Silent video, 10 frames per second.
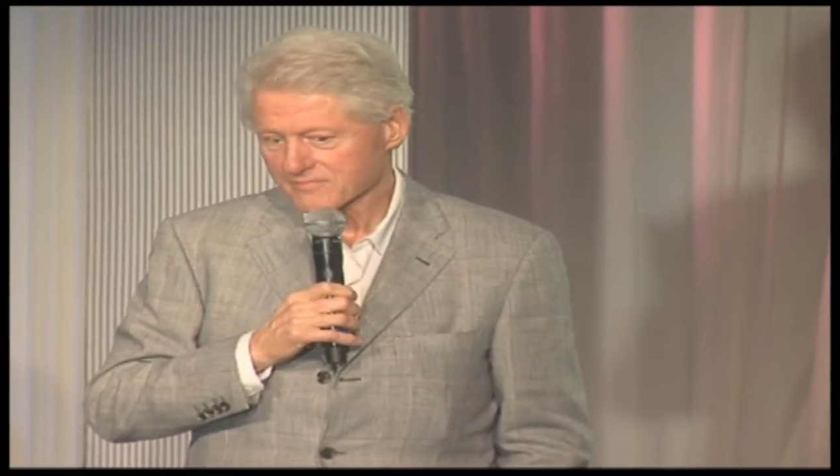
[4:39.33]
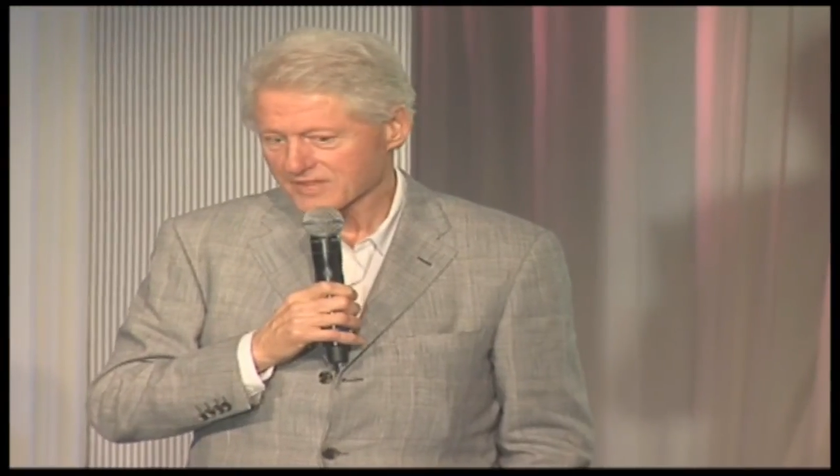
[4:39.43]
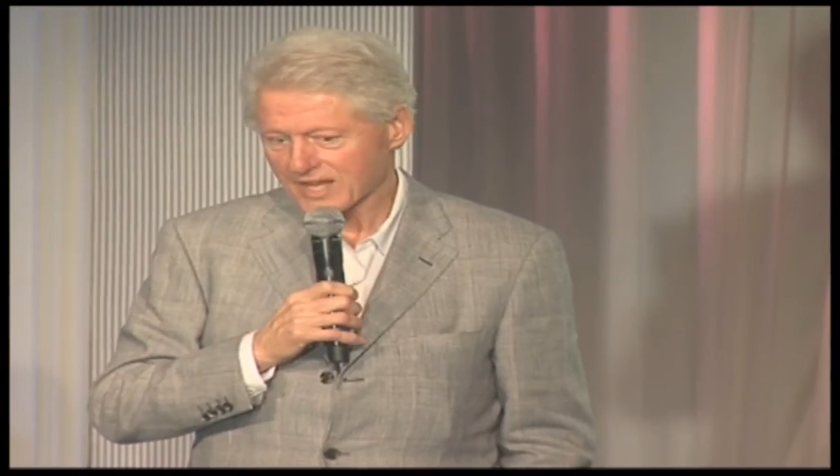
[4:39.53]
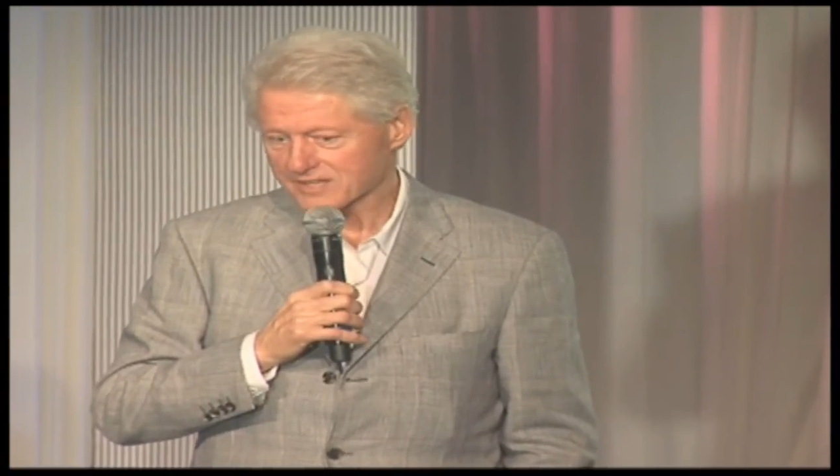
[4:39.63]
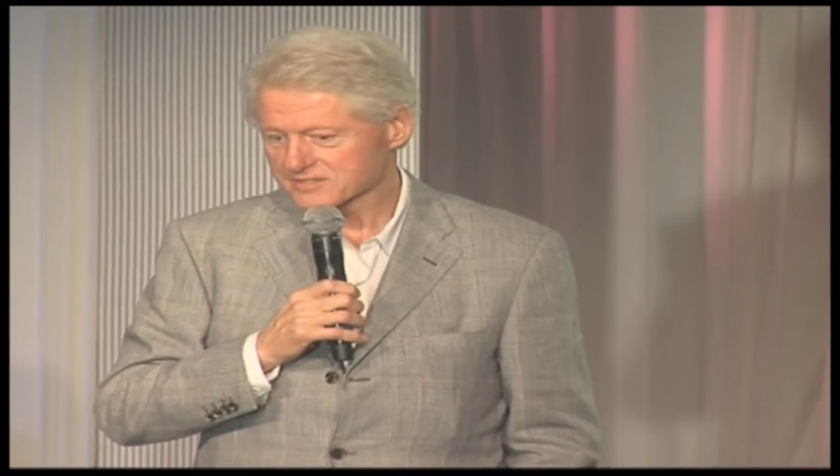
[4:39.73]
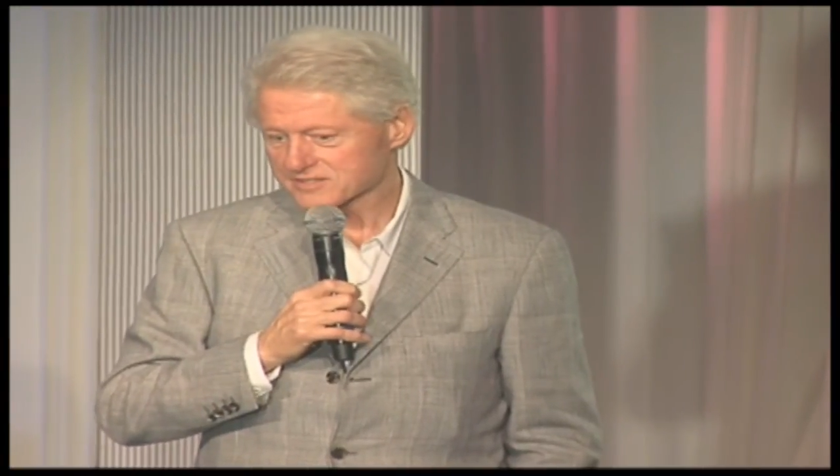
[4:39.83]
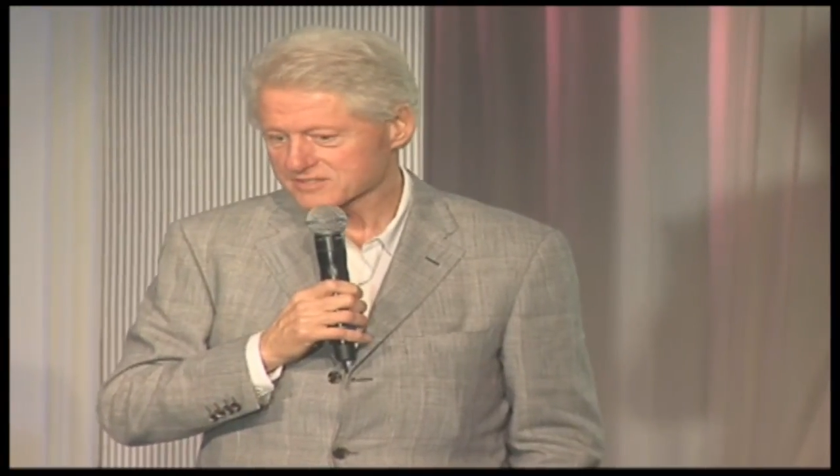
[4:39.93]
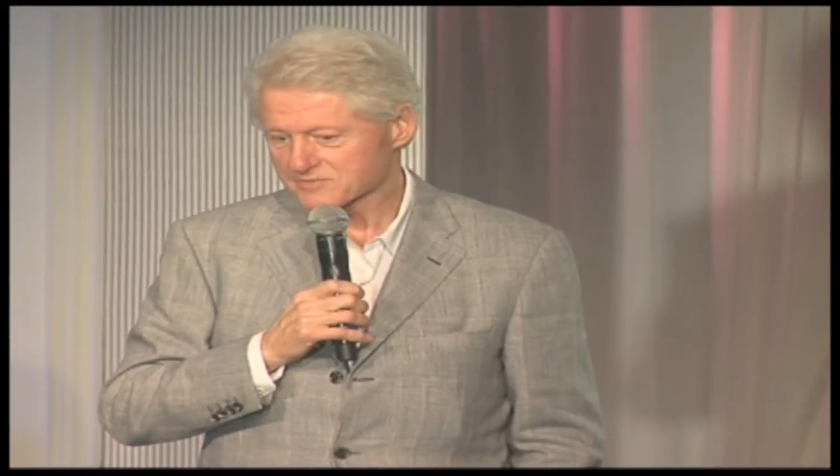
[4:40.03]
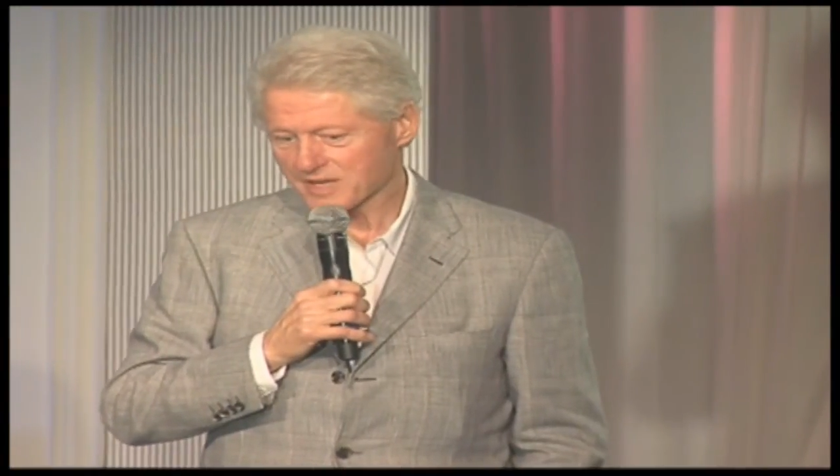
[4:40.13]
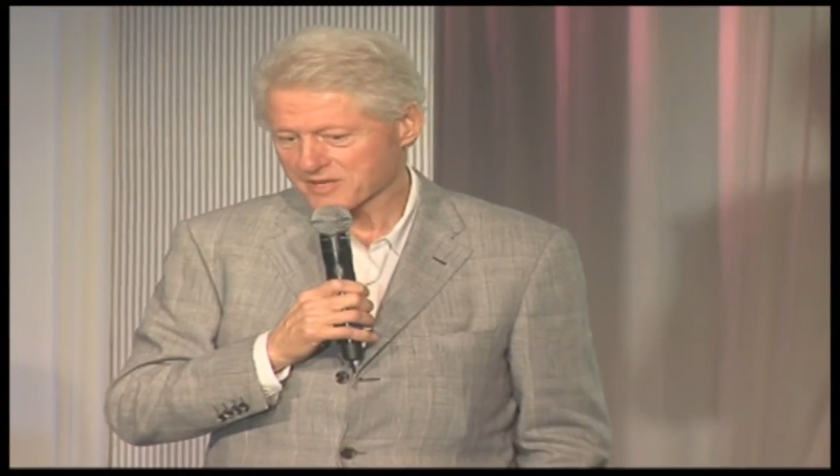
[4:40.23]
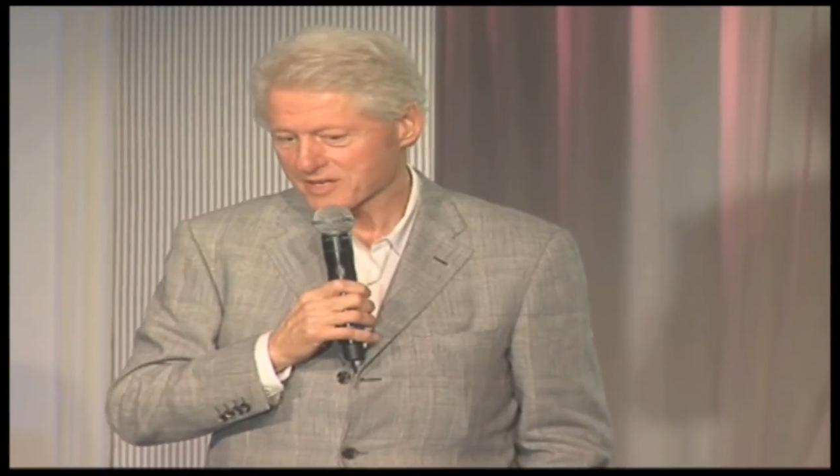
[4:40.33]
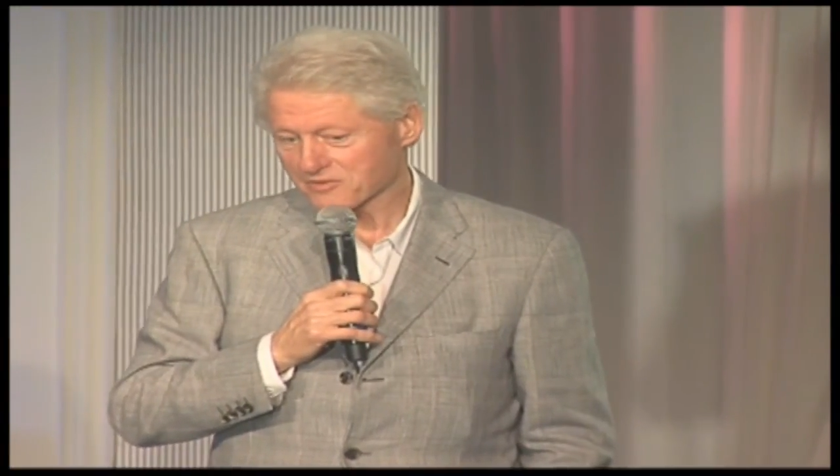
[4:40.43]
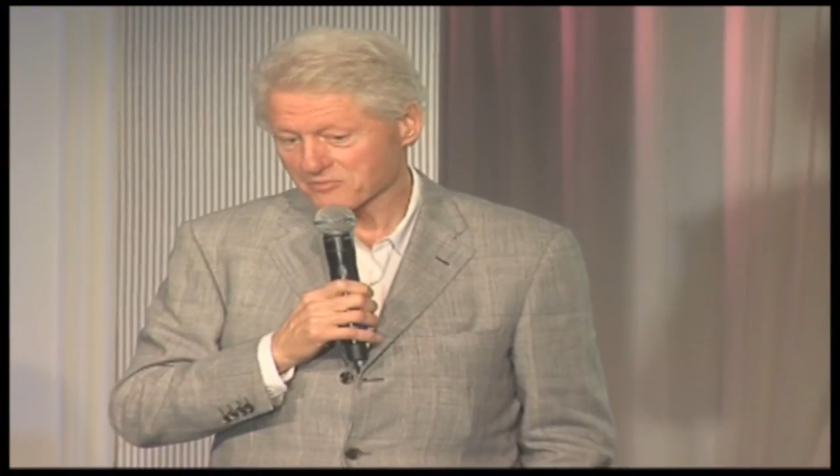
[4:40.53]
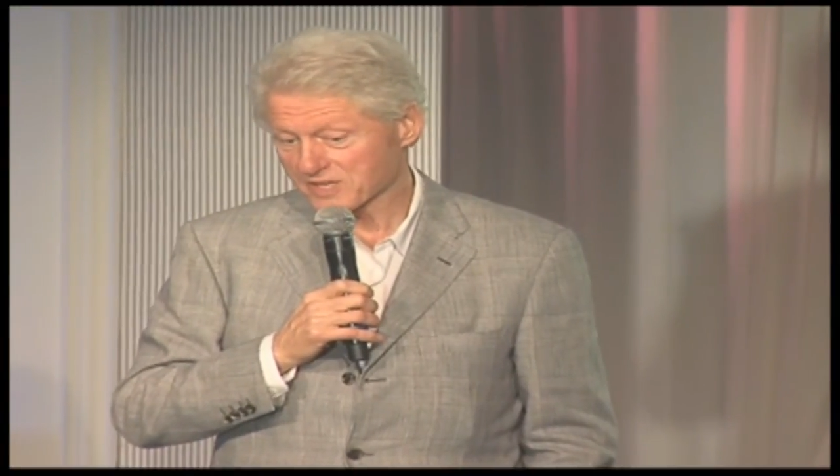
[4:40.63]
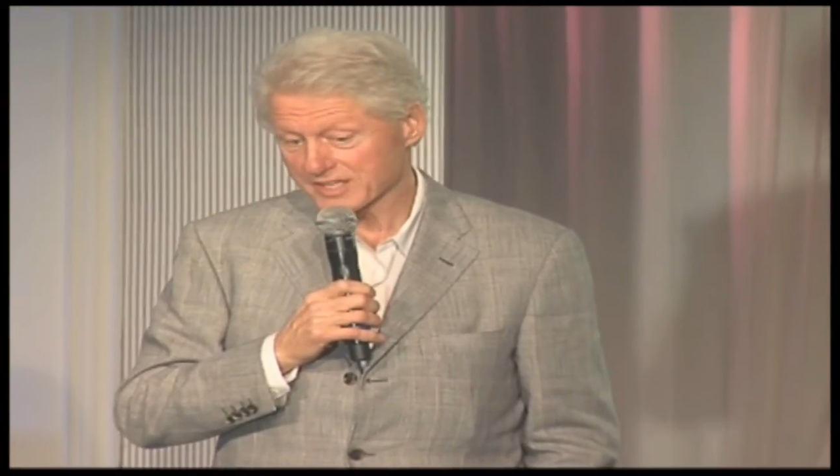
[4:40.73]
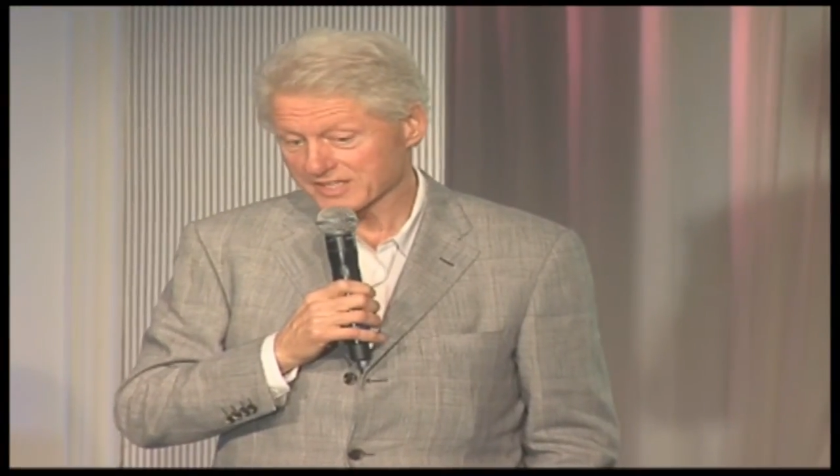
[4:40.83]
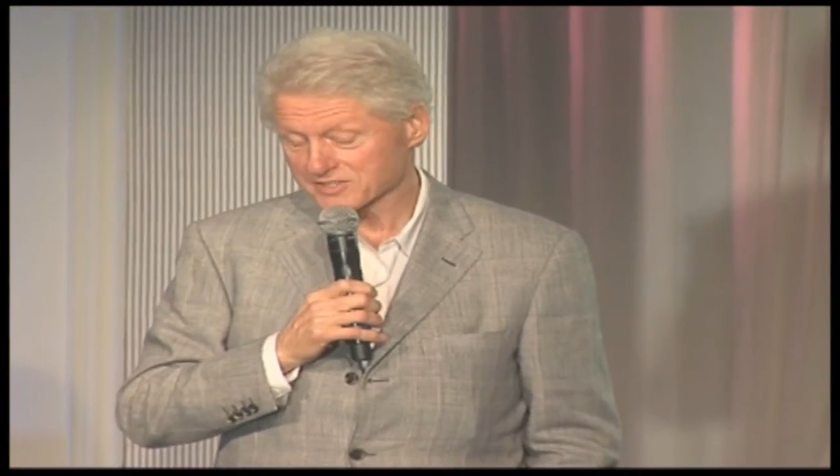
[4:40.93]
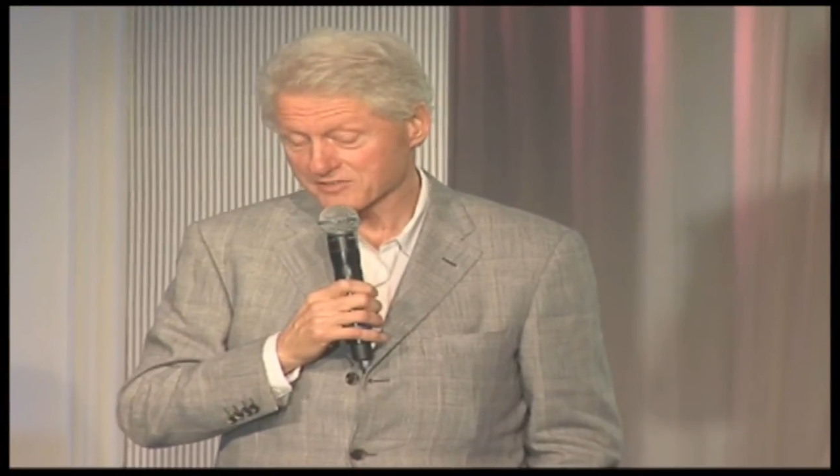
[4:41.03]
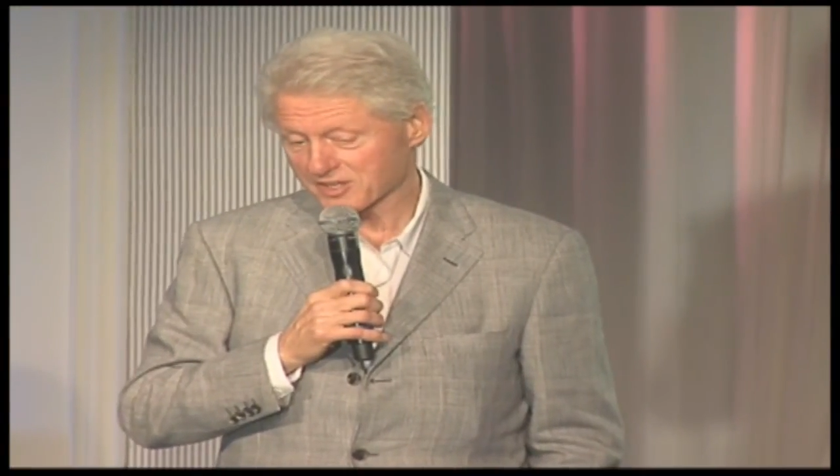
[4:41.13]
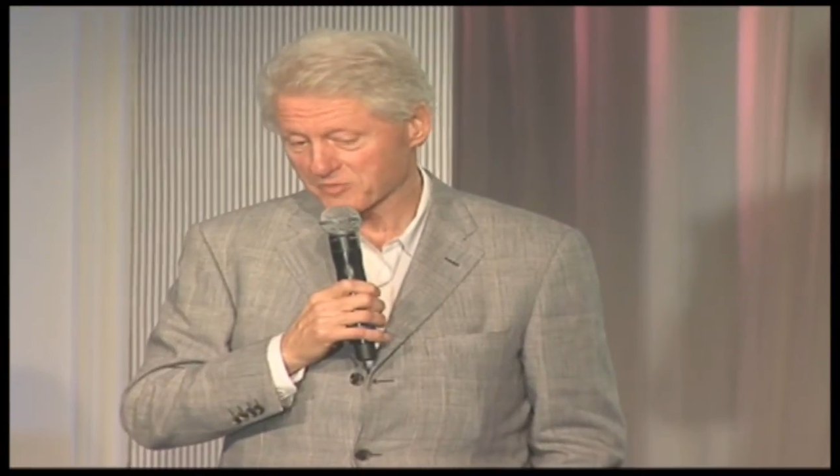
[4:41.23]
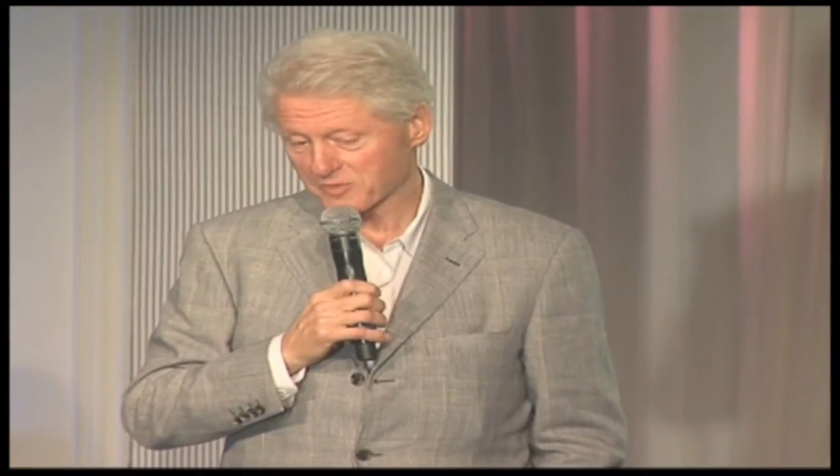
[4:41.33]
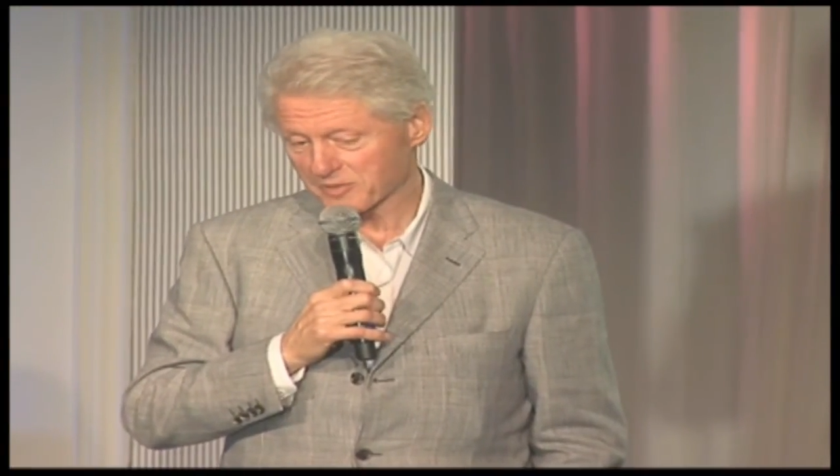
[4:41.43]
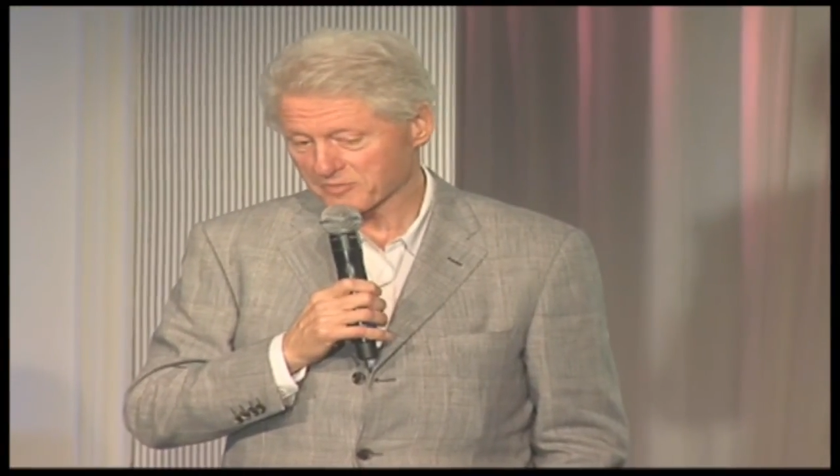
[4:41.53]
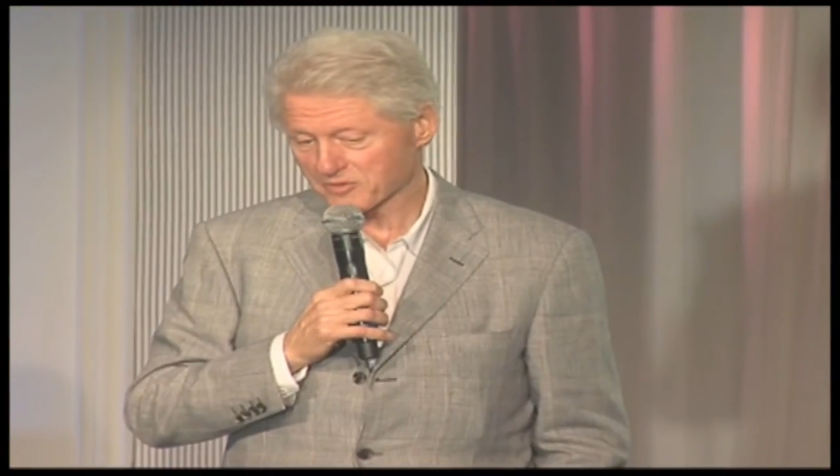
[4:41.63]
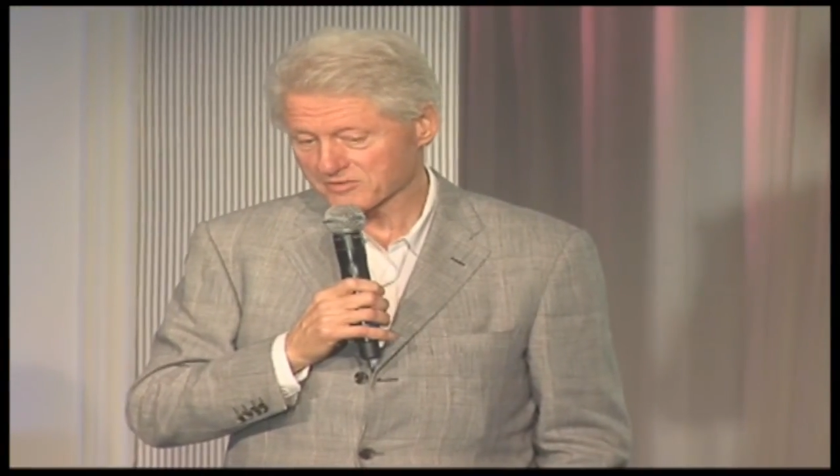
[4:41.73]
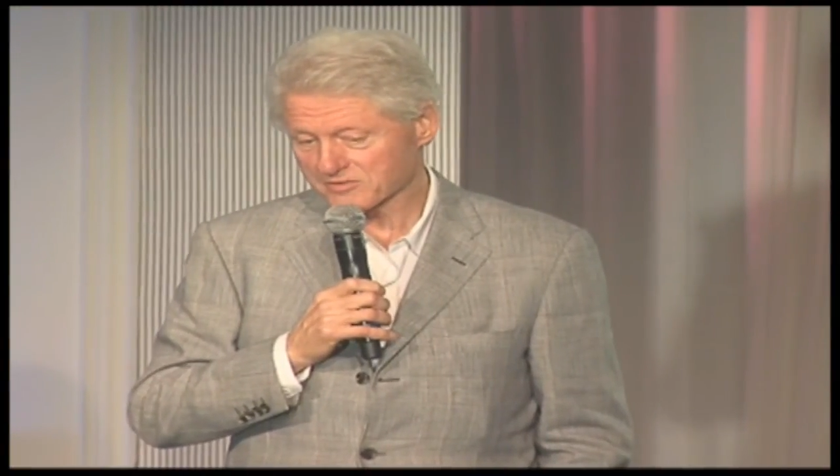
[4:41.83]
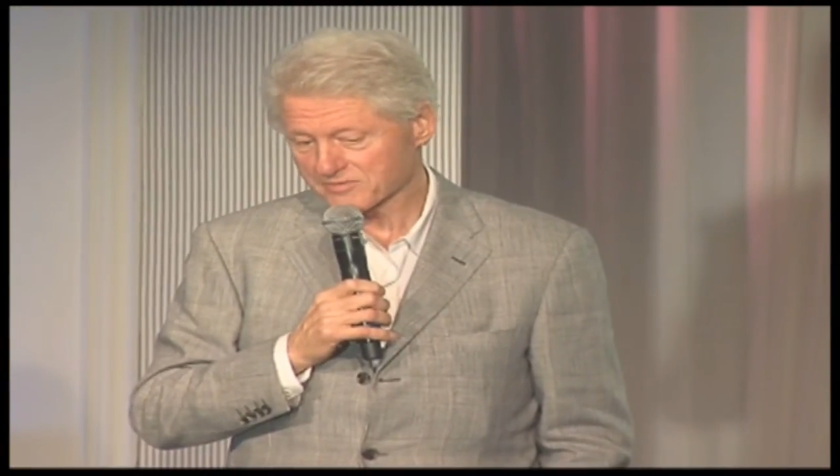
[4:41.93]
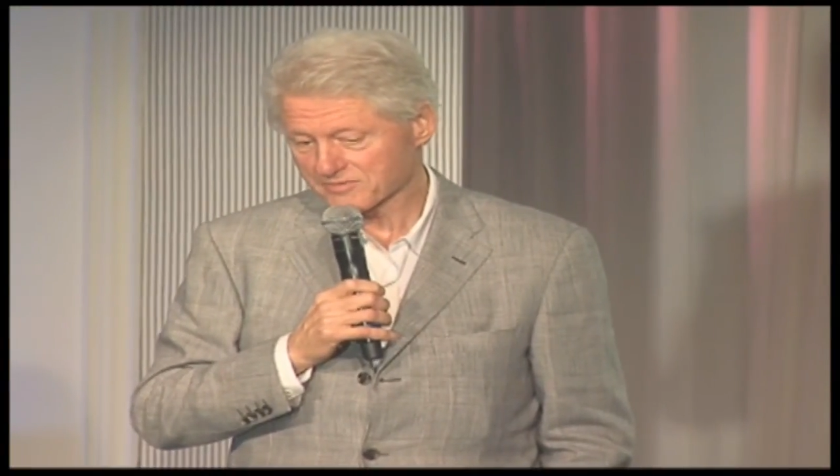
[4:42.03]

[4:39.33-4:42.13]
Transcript: thousands, maybe even millions of other people